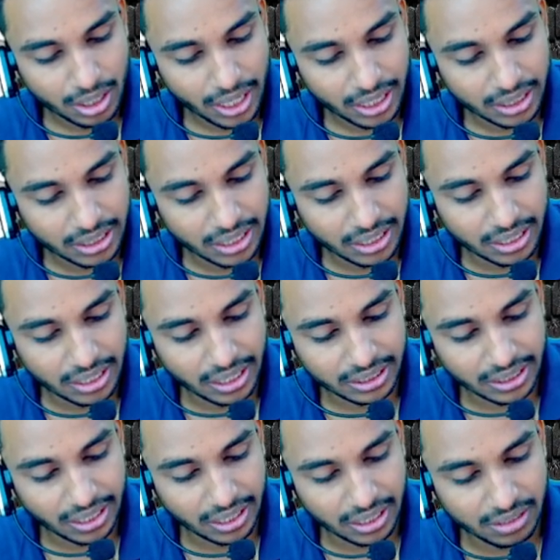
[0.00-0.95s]
and then a
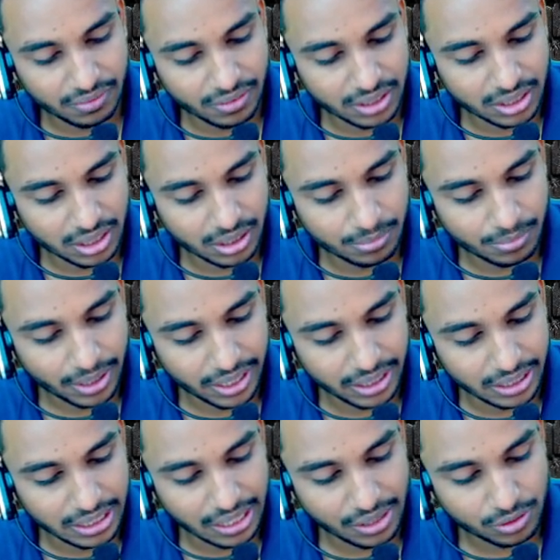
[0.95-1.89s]
rectangle will come,
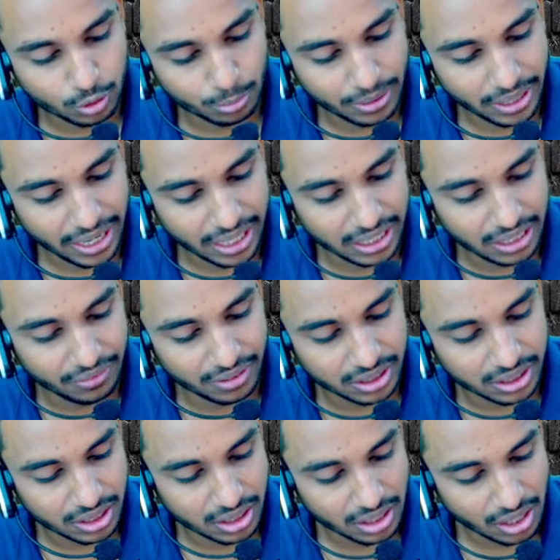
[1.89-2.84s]
and it has to be end
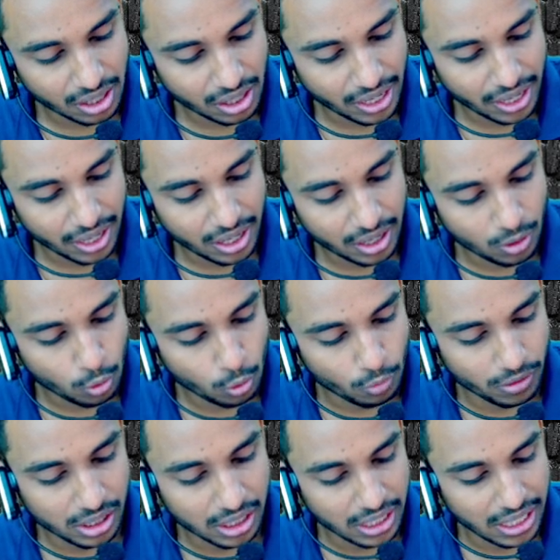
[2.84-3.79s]
with
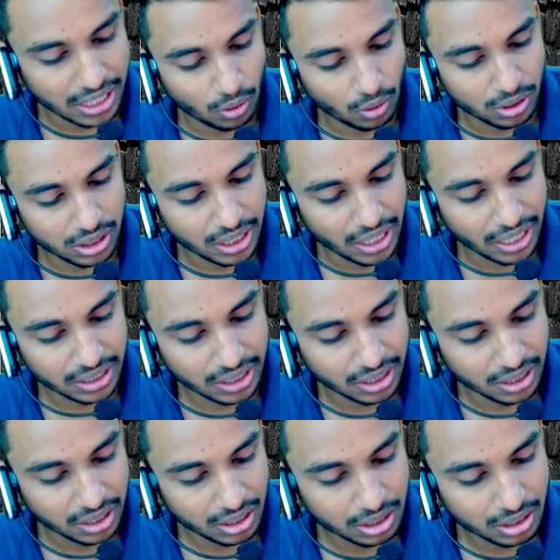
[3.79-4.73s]
oval, only, I
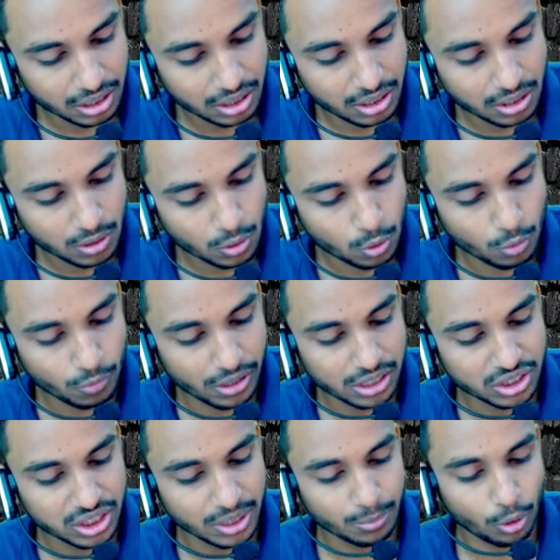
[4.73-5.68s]
think,
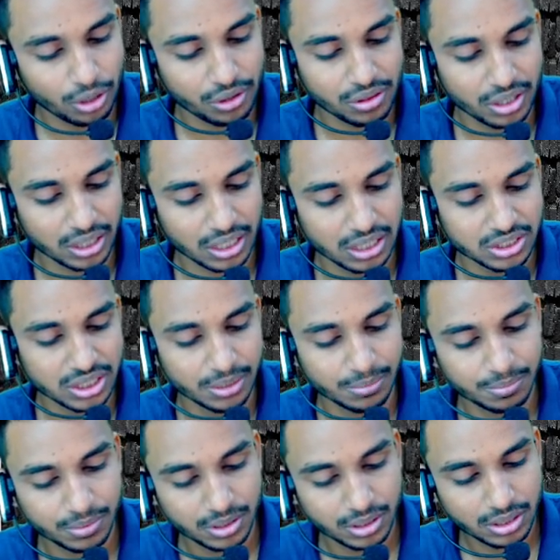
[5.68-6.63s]
oval shape or circle shape.